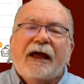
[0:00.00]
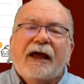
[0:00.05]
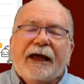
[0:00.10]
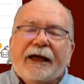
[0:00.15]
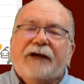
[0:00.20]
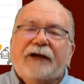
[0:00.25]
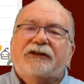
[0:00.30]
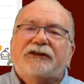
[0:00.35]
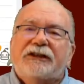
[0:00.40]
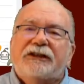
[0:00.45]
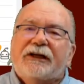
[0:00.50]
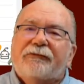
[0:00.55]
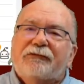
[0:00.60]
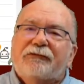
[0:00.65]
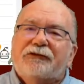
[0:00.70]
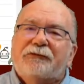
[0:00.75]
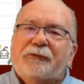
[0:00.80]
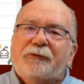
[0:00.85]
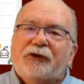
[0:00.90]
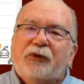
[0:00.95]
Here's the
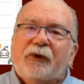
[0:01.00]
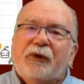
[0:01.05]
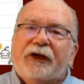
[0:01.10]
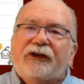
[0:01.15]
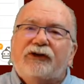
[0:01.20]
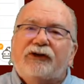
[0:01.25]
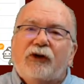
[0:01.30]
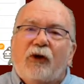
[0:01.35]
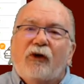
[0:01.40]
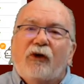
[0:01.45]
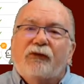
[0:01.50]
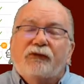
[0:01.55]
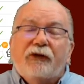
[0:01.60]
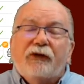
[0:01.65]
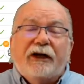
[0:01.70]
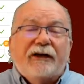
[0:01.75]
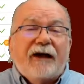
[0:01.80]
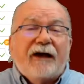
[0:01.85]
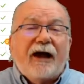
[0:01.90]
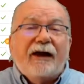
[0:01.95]
difference between
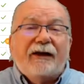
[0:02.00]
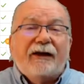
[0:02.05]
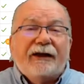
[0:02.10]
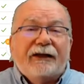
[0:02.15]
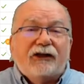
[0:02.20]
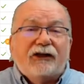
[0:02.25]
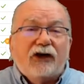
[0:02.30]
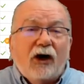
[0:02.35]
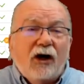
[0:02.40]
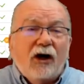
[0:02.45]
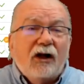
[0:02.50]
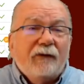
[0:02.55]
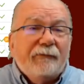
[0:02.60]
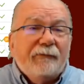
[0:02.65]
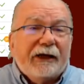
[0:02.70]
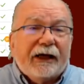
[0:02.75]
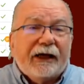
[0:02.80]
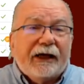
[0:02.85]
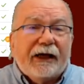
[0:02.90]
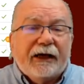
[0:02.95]
toll-free dialing and call
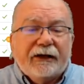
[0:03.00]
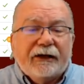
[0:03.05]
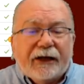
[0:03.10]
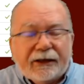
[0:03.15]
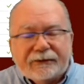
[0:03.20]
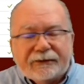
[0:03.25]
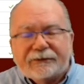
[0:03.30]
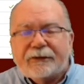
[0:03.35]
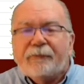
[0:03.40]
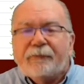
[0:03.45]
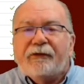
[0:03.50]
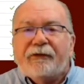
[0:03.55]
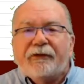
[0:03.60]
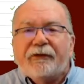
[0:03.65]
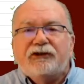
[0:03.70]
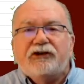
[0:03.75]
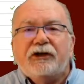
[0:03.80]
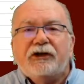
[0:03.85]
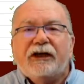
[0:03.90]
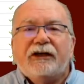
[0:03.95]
me, and something
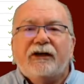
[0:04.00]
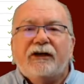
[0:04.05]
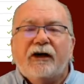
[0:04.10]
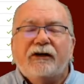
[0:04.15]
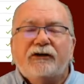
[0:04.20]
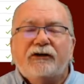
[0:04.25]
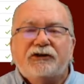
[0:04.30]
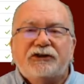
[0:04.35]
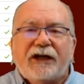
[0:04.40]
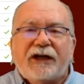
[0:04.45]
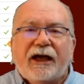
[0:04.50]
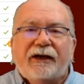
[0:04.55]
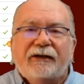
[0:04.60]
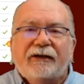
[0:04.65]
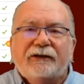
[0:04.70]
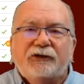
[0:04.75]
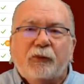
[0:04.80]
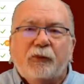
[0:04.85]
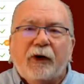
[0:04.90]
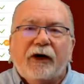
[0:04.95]
that you need to understand
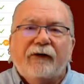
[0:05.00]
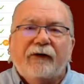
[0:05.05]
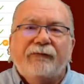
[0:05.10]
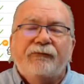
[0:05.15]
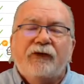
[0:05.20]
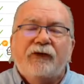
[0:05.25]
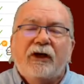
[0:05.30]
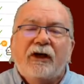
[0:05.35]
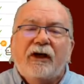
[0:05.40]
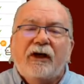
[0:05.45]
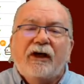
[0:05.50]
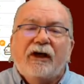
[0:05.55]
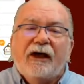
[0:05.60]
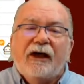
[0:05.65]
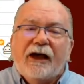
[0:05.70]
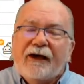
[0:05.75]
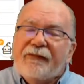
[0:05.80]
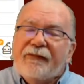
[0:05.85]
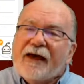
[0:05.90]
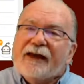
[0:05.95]
as well.
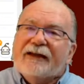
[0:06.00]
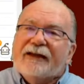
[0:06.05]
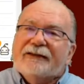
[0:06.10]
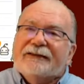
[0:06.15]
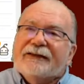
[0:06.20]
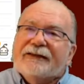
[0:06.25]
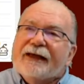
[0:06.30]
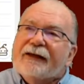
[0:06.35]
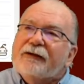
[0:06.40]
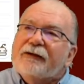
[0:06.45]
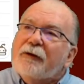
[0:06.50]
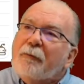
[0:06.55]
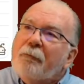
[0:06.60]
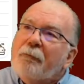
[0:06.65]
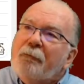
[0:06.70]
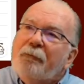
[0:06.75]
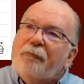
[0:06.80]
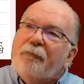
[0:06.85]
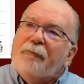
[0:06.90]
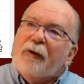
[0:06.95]
And that is that
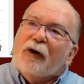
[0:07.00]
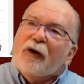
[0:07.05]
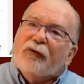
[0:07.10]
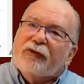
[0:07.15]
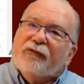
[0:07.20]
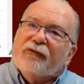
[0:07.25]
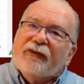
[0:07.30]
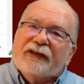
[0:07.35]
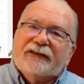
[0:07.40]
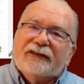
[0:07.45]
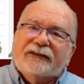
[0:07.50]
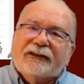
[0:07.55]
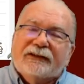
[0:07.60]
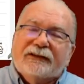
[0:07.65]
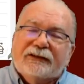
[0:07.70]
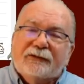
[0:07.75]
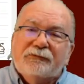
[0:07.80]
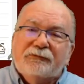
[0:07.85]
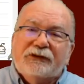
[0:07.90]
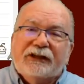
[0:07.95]
both of these
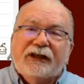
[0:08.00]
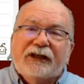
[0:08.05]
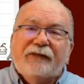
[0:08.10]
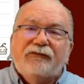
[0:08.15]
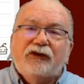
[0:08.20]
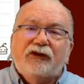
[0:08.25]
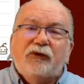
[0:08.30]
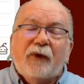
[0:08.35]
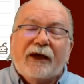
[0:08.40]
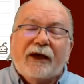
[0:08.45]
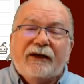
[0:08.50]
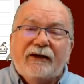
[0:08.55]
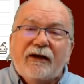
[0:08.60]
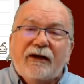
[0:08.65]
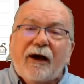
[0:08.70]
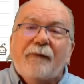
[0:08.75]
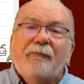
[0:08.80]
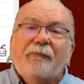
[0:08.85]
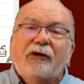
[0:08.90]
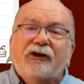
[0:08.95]
systems give you a
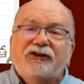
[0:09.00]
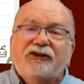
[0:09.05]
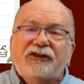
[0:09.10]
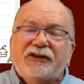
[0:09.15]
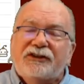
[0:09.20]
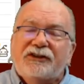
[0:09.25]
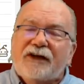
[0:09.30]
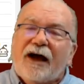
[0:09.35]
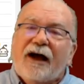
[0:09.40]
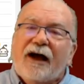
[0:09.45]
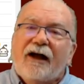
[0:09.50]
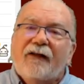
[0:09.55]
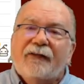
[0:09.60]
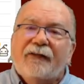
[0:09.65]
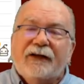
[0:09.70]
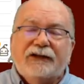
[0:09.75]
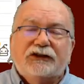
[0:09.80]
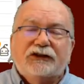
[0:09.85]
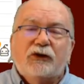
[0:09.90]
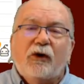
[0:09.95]
number to dial
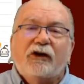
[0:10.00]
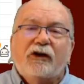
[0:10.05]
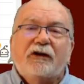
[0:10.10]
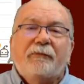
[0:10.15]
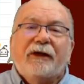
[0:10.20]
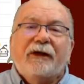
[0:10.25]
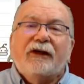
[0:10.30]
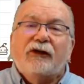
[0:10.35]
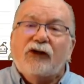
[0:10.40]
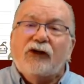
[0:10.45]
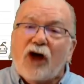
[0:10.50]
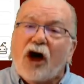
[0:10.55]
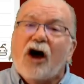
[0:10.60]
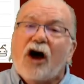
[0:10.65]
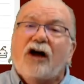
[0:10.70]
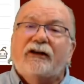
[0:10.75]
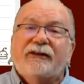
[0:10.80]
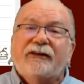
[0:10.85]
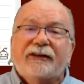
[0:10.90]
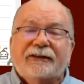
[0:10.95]
that is going to be
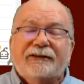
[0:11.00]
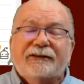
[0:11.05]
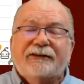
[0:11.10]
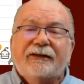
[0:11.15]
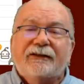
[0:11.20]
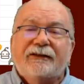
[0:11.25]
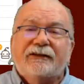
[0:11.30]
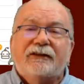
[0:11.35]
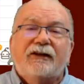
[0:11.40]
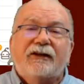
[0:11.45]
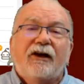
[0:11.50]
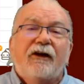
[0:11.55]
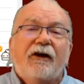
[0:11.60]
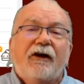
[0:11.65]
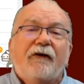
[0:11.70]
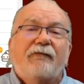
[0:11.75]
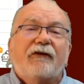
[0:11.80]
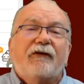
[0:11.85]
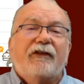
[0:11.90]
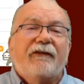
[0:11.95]
long distance
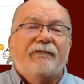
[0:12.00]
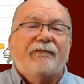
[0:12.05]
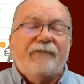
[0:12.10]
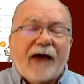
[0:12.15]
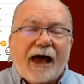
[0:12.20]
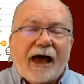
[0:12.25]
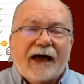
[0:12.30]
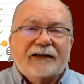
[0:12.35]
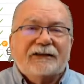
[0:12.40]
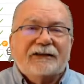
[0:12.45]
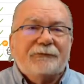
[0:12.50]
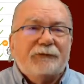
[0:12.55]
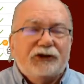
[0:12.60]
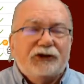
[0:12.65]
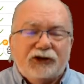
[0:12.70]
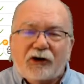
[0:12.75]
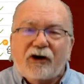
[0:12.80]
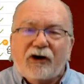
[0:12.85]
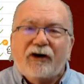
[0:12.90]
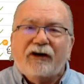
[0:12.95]
for the vast
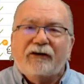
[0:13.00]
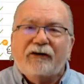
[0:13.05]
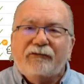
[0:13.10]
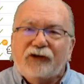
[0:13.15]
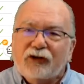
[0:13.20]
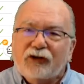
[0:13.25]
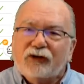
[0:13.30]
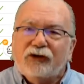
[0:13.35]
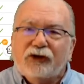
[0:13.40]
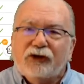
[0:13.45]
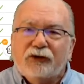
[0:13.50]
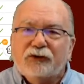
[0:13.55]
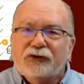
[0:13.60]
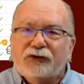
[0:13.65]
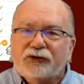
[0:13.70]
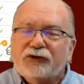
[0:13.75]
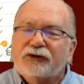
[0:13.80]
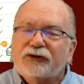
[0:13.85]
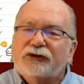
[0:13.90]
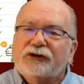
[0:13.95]
majority of your
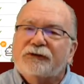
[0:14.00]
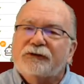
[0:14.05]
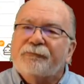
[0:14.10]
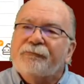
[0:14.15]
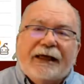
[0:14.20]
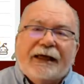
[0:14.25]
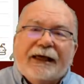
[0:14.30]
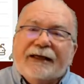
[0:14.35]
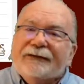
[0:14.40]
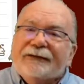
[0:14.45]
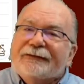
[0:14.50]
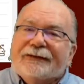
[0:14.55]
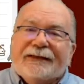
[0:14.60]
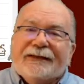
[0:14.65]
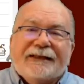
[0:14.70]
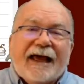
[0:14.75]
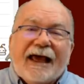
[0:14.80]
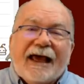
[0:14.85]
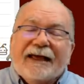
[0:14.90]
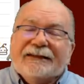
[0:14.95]
users. In
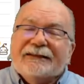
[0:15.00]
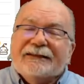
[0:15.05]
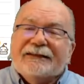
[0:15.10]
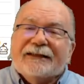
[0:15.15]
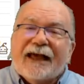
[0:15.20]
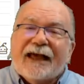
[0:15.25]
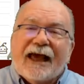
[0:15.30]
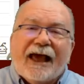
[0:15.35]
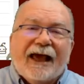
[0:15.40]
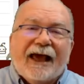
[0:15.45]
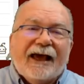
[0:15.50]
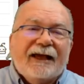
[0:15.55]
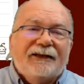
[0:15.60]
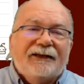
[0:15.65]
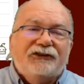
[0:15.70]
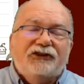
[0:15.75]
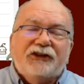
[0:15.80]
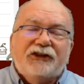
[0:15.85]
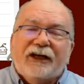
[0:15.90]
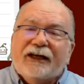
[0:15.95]
today's
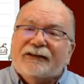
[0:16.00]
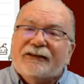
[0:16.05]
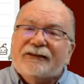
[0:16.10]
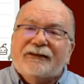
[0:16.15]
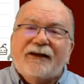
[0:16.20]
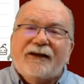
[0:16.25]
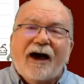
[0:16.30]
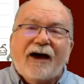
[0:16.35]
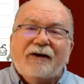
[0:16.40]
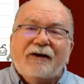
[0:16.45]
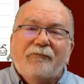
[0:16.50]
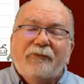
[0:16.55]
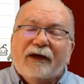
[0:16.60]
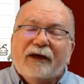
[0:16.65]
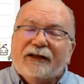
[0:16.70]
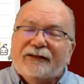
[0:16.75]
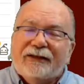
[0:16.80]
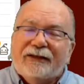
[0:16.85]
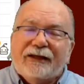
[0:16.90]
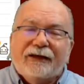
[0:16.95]
age, it's not a
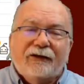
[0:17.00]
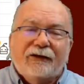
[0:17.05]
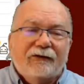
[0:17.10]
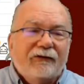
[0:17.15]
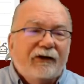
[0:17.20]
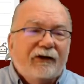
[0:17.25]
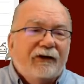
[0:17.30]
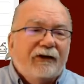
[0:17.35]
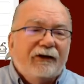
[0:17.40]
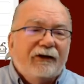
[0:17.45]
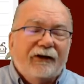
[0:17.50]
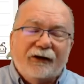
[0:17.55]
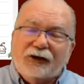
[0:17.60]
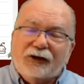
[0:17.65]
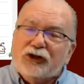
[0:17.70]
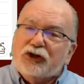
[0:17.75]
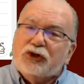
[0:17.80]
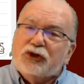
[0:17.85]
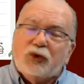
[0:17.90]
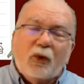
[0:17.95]
big deal.
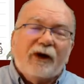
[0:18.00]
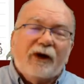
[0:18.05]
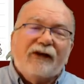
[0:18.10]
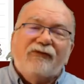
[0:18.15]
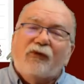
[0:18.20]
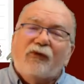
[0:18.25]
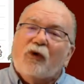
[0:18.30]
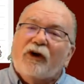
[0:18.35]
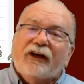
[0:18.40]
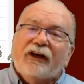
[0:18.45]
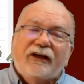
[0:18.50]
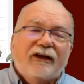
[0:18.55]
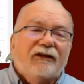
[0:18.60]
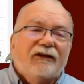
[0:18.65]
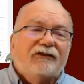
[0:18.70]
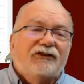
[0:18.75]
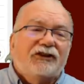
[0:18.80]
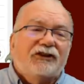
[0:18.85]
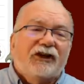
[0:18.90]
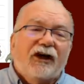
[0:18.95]
20, 40
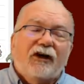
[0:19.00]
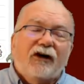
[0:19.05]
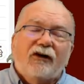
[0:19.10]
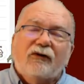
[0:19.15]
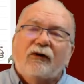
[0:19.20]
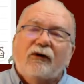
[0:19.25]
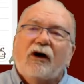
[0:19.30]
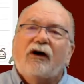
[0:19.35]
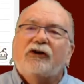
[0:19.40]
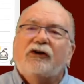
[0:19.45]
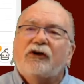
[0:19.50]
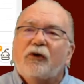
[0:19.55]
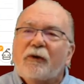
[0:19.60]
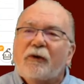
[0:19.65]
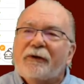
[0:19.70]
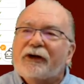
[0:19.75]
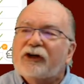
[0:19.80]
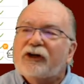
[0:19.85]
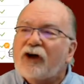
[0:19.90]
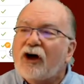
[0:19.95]
years ago, oh, you
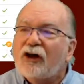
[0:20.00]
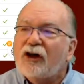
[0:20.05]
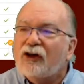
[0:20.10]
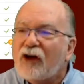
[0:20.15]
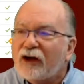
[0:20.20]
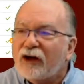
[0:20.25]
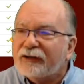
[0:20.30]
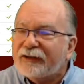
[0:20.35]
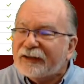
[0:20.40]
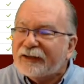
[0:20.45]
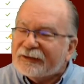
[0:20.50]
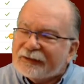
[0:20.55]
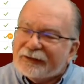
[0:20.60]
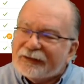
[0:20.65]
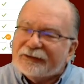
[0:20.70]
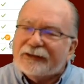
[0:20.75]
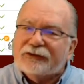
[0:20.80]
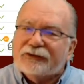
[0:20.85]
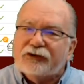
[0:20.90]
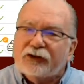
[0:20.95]
want me to call long
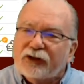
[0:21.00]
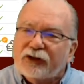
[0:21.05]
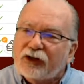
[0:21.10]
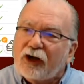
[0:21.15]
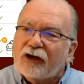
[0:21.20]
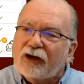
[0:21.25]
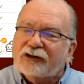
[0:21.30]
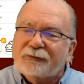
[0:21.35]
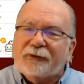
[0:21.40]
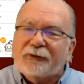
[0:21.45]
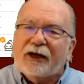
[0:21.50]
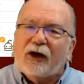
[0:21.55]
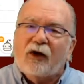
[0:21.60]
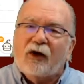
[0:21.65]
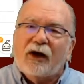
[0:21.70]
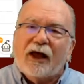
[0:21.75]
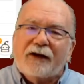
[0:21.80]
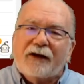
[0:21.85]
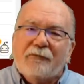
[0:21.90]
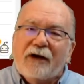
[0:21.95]
distance? It's going to cost me a
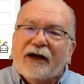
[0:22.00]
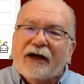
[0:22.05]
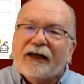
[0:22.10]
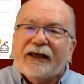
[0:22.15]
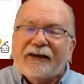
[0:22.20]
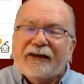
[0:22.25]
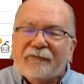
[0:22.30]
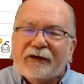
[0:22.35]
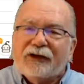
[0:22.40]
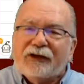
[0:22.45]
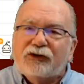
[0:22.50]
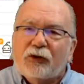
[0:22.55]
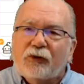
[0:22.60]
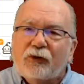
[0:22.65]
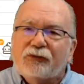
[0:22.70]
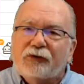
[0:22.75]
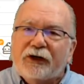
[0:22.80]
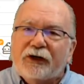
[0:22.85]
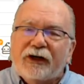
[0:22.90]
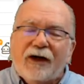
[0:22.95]
whole lot of money. Give me a
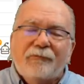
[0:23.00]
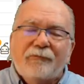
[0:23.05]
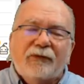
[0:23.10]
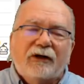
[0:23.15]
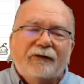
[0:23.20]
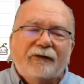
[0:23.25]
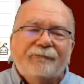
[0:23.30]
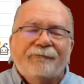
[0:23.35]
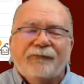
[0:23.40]
toll-free number.